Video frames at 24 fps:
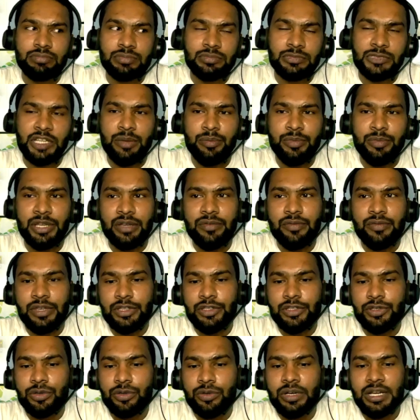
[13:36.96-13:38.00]
coming with
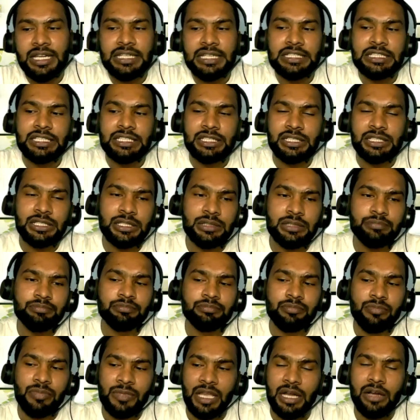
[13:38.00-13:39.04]
you, and
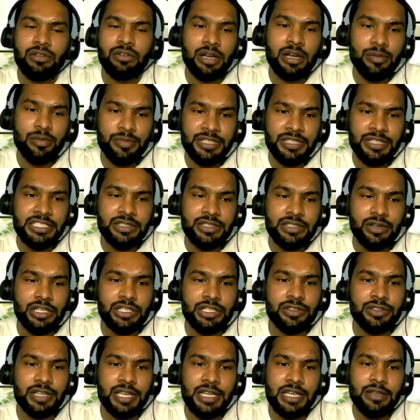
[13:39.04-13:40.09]
how company is going
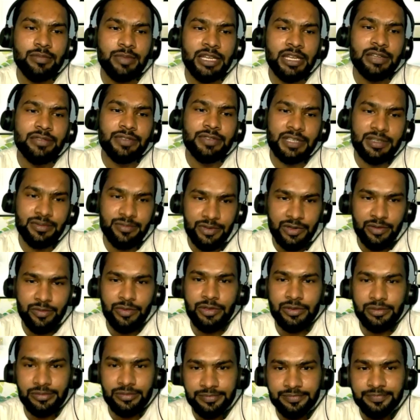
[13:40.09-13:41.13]
to get benefit from
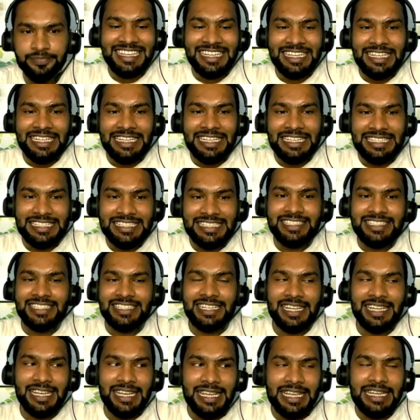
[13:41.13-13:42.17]
you. Is
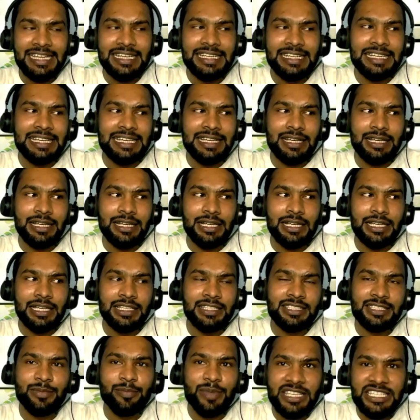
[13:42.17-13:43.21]
Trailhead
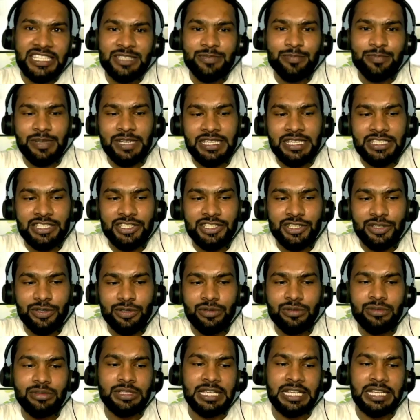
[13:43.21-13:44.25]
is the best place
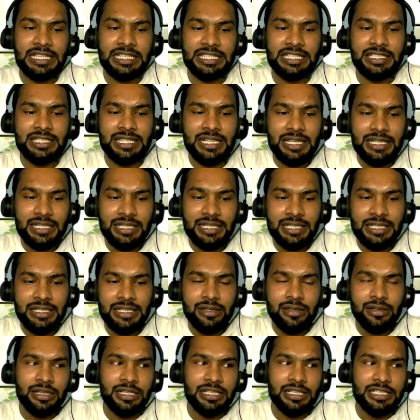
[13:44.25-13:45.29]
to get started,
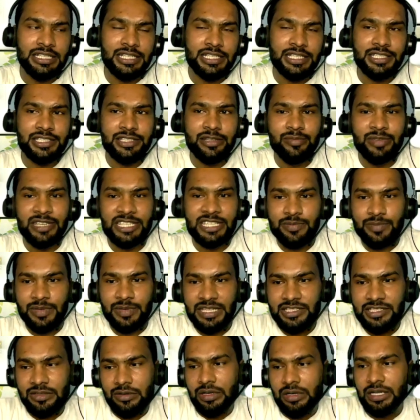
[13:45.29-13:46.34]
or it is the best
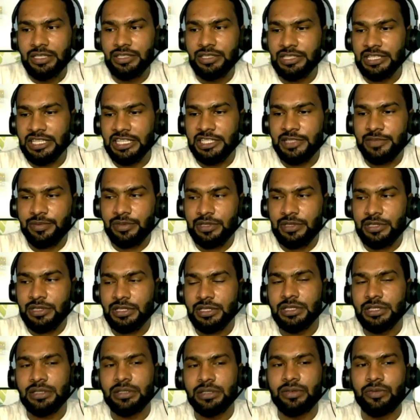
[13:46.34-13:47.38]
place to learn
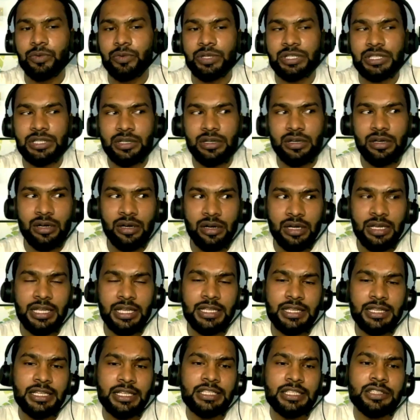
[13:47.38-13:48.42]
Salesforce? What are all
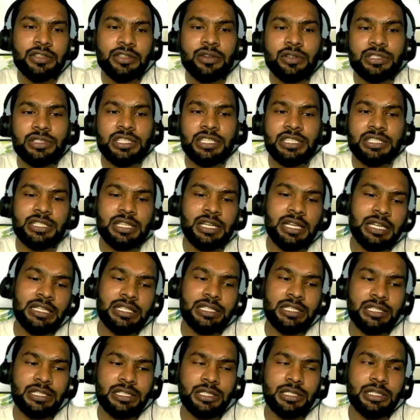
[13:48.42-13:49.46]
other resources that
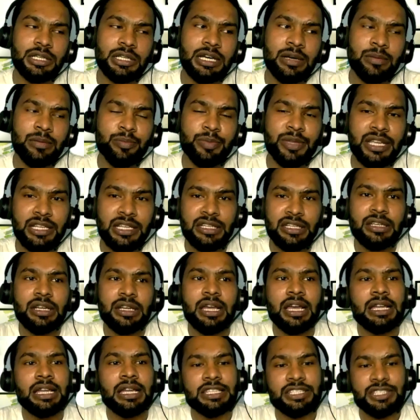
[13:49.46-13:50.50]
a beginner
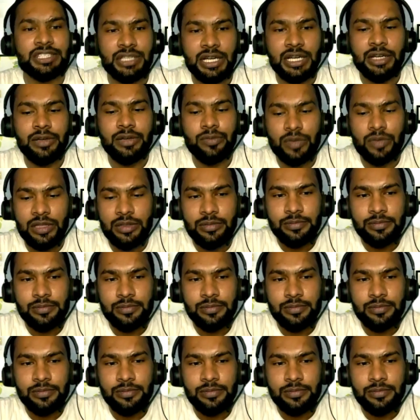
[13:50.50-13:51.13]
can start with?